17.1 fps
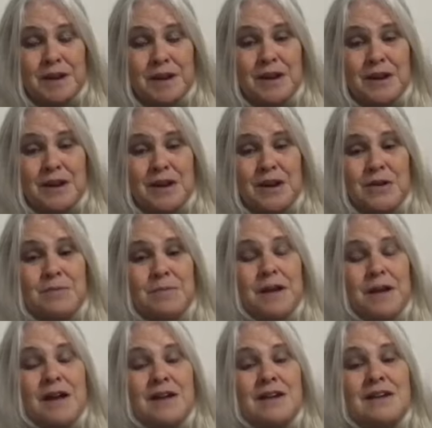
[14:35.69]
prepare
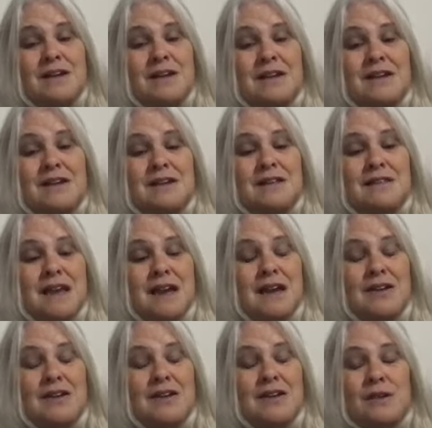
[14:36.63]
your body
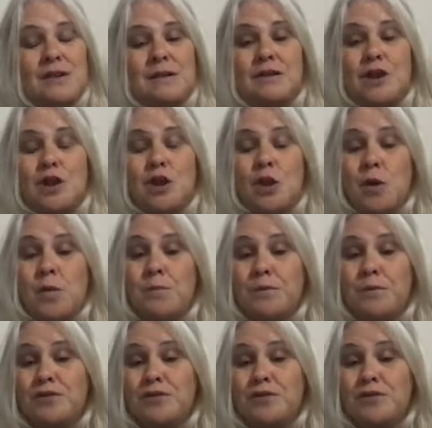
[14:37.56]
in that you can